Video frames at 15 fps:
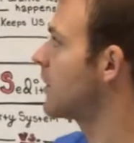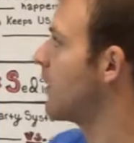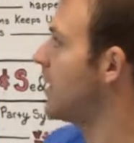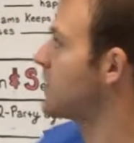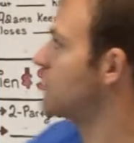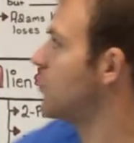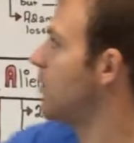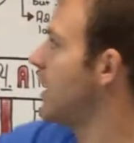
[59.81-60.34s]
All
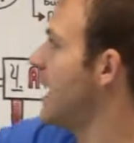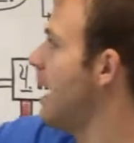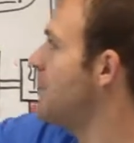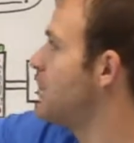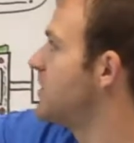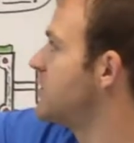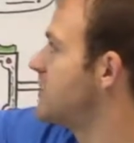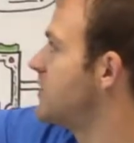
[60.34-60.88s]
right, so what
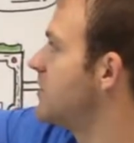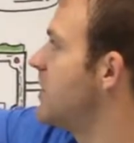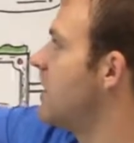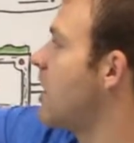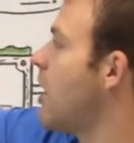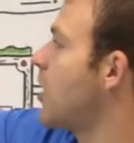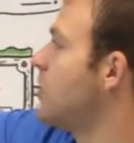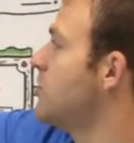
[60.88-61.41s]
happens is
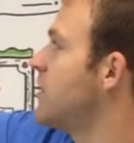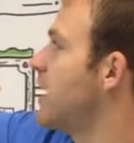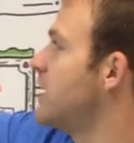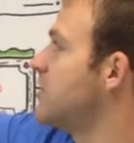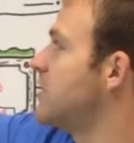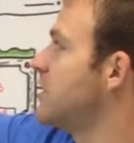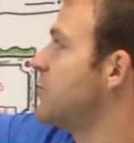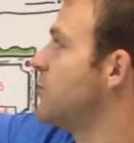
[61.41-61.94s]
our
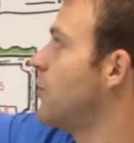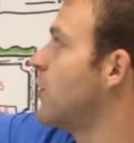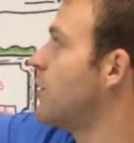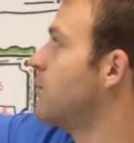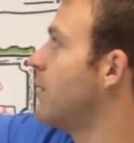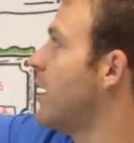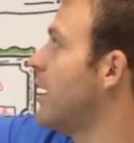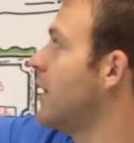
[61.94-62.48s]
United States
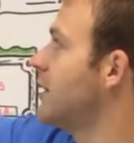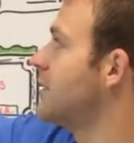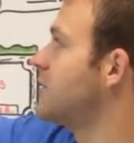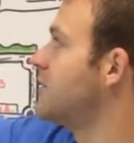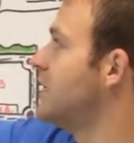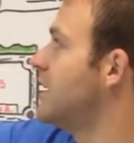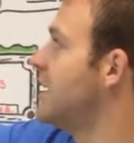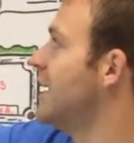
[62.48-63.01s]
foreign
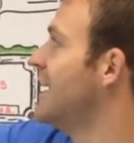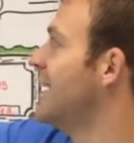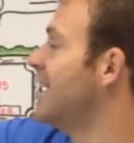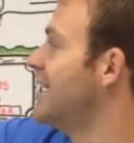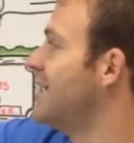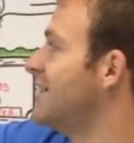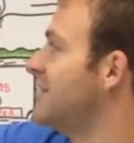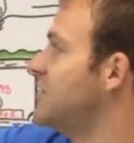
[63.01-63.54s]
policy
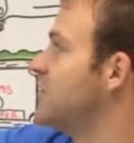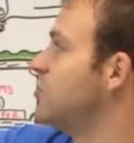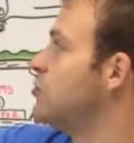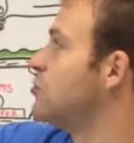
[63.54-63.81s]
is